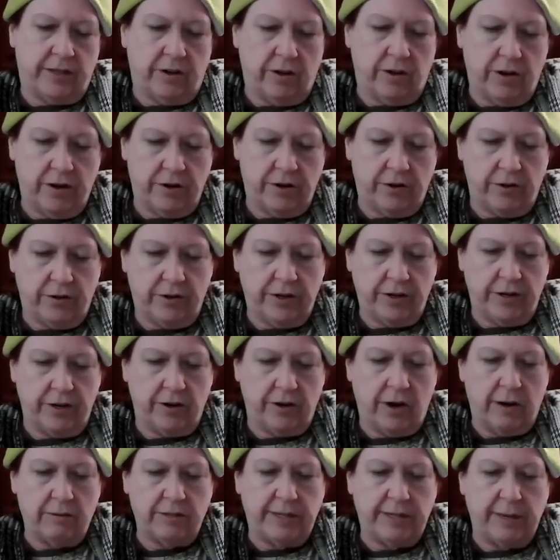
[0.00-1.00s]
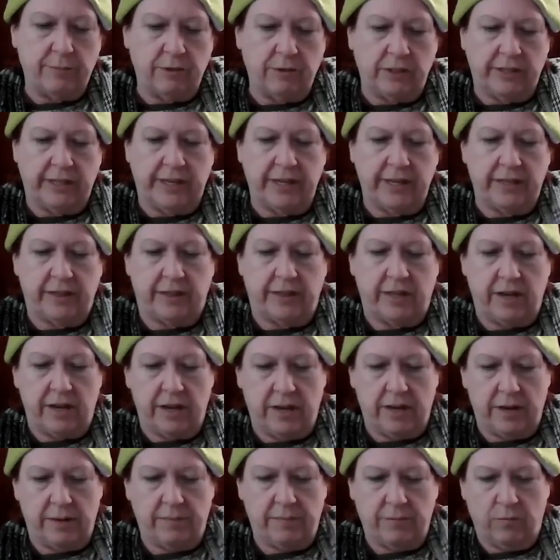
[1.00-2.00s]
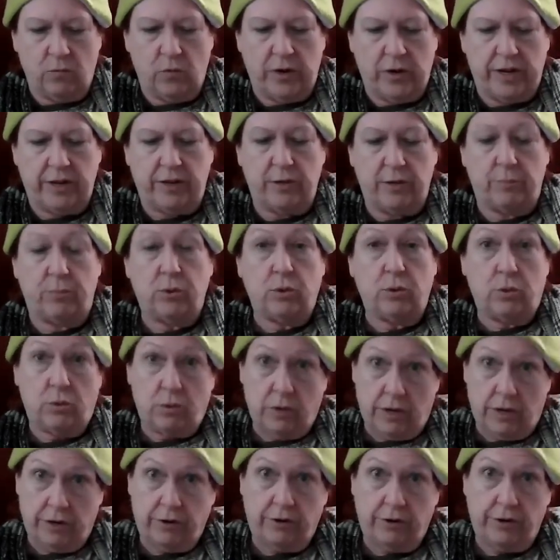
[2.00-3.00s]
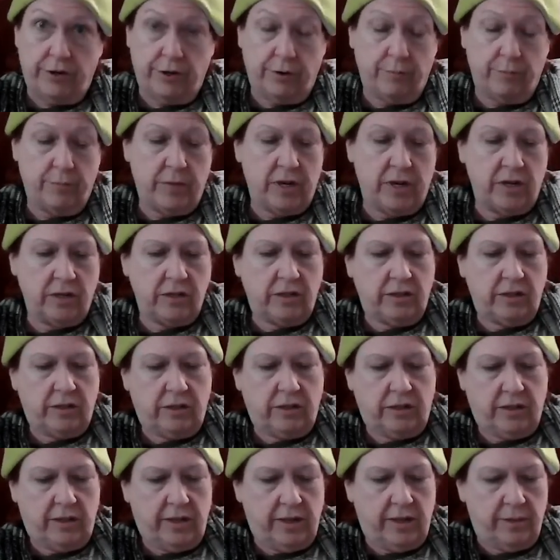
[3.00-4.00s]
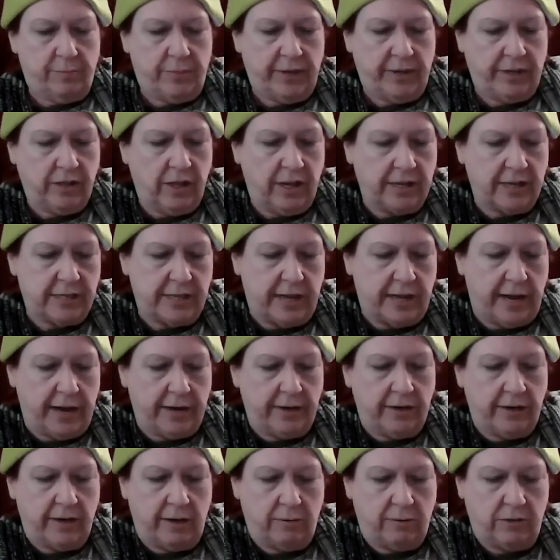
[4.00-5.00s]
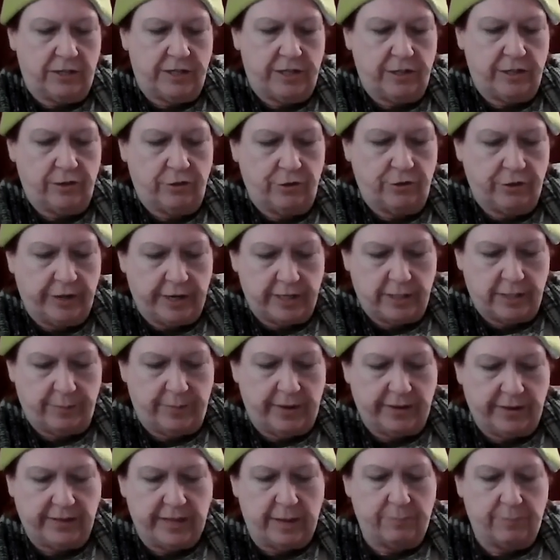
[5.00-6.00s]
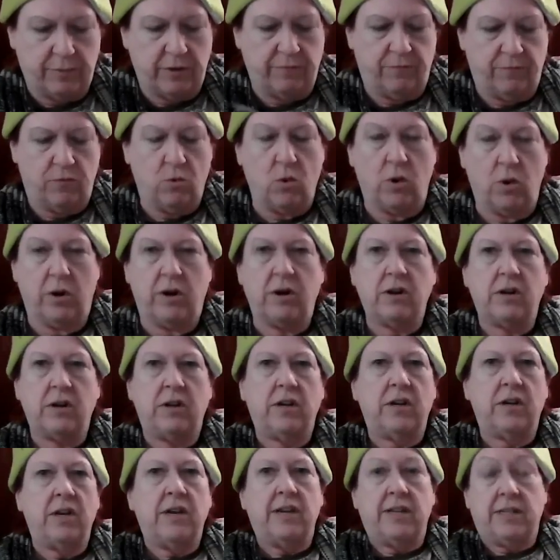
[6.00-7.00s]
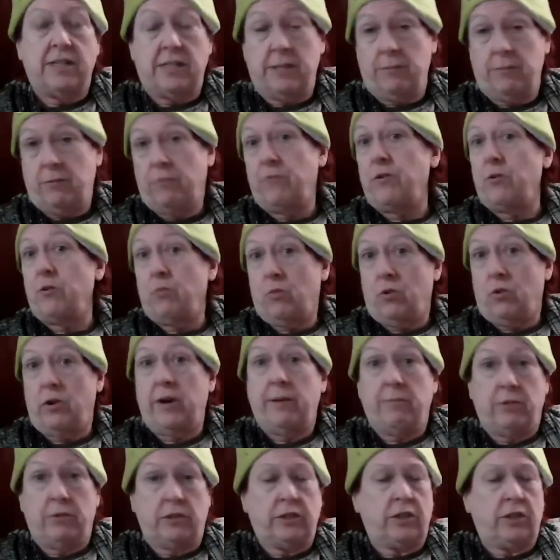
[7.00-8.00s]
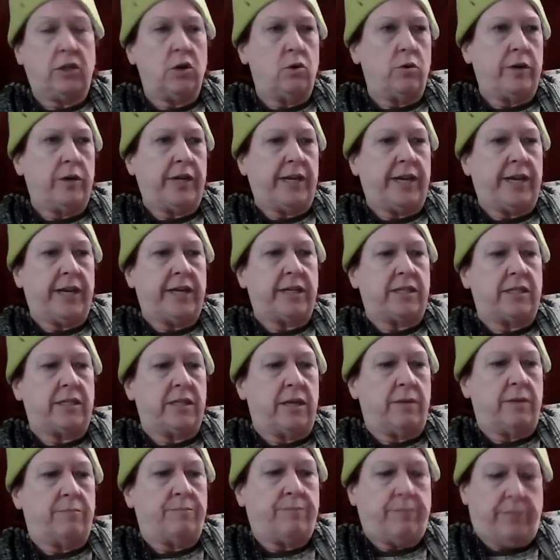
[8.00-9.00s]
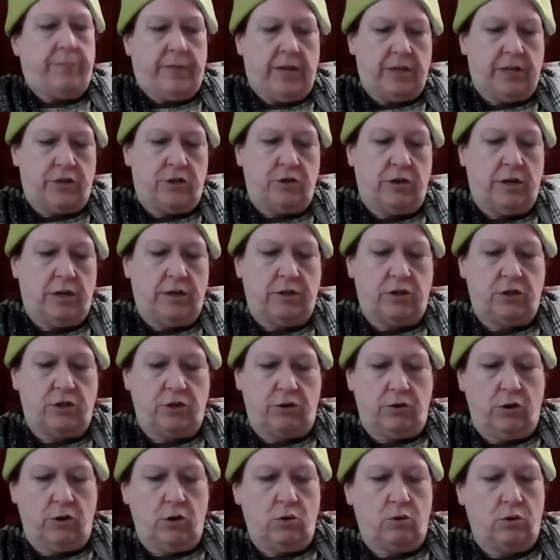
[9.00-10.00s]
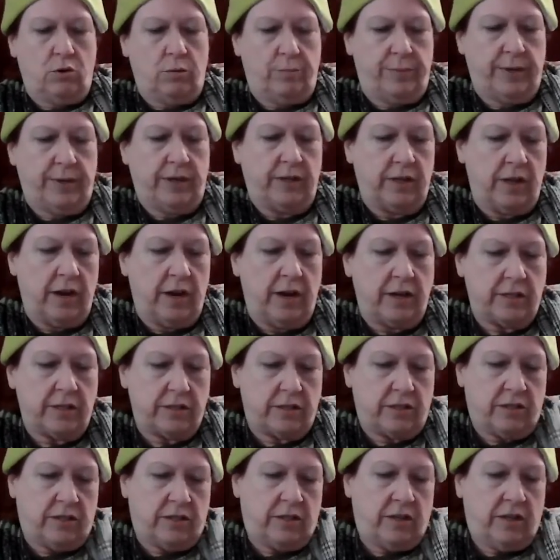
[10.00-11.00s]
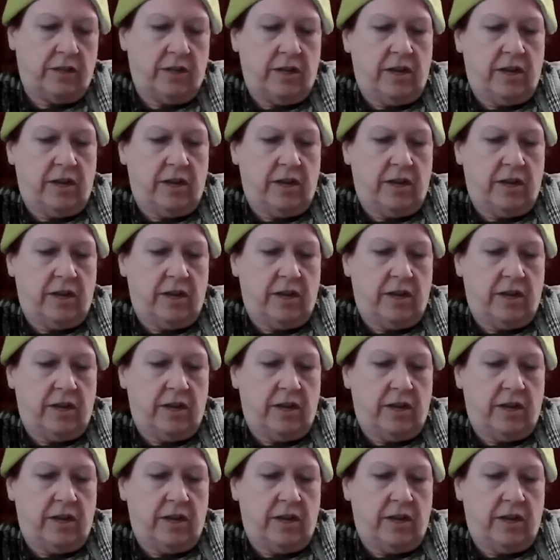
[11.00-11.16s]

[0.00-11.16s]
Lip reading: Their 100 year. I was able to get the Winnie the Pooh 100 year mug that Big Lots had it. I was telling you guys about that before. Some of you were able to go and get some. It's your local Big Lots.